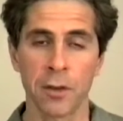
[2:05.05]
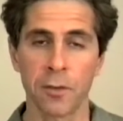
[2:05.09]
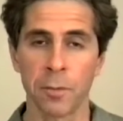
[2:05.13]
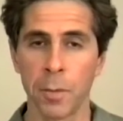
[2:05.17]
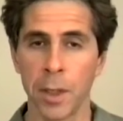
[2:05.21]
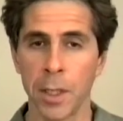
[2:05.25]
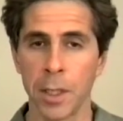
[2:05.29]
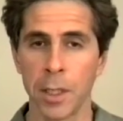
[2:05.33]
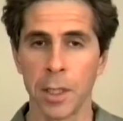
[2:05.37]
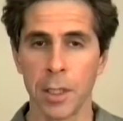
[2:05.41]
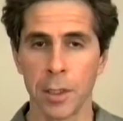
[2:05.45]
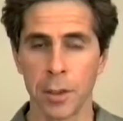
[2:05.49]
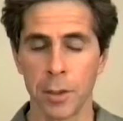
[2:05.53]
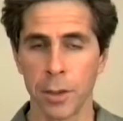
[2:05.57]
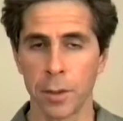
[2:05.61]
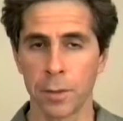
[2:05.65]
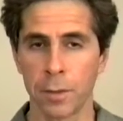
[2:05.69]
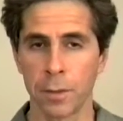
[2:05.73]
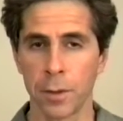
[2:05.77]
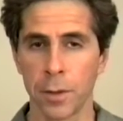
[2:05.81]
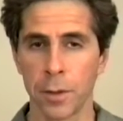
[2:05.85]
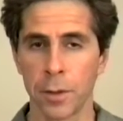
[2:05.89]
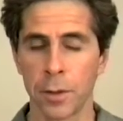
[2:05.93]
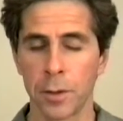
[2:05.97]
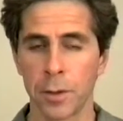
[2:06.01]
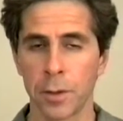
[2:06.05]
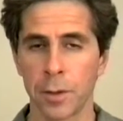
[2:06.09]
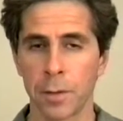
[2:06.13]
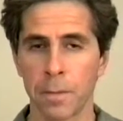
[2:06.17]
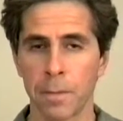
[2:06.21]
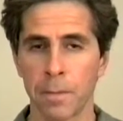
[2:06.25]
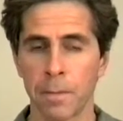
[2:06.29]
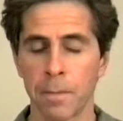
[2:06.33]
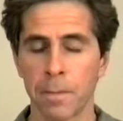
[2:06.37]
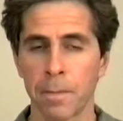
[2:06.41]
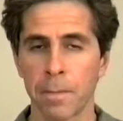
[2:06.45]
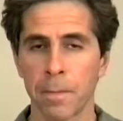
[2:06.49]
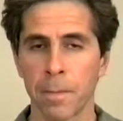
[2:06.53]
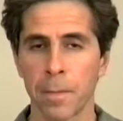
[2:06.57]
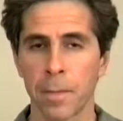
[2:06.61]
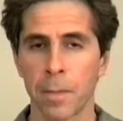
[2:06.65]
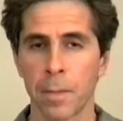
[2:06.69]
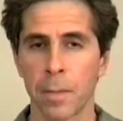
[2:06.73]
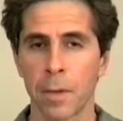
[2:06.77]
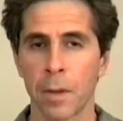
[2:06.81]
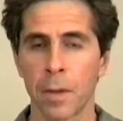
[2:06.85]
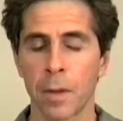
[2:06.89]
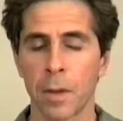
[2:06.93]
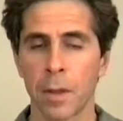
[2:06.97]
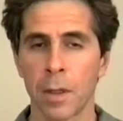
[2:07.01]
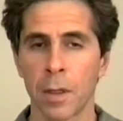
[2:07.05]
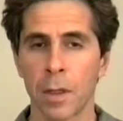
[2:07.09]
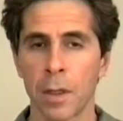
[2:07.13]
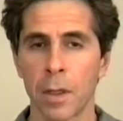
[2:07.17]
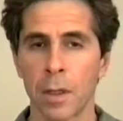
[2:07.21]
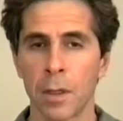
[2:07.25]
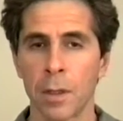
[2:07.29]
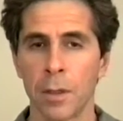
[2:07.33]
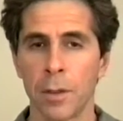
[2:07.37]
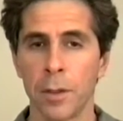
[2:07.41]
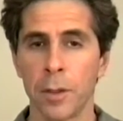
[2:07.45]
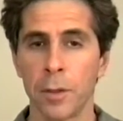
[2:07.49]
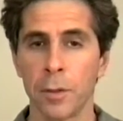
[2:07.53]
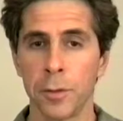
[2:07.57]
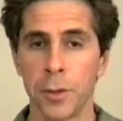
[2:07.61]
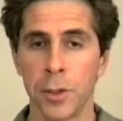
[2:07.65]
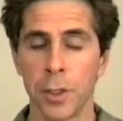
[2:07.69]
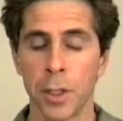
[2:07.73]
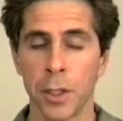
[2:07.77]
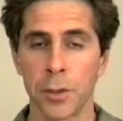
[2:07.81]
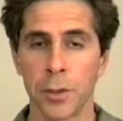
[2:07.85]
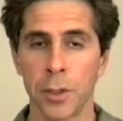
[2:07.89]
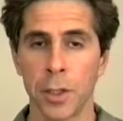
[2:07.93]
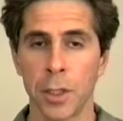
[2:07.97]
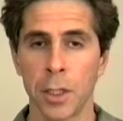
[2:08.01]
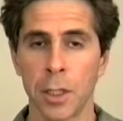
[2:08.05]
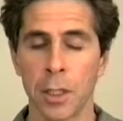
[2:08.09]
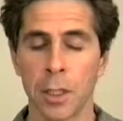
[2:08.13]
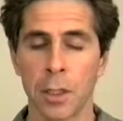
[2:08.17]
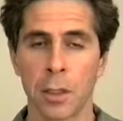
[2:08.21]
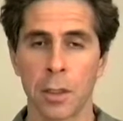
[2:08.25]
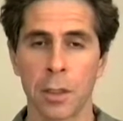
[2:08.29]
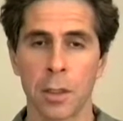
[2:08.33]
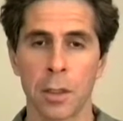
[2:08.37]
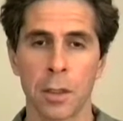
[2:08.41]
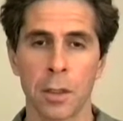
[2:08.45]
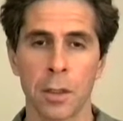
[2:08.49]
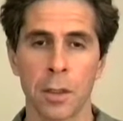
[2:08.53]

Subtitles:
of making different, no judging.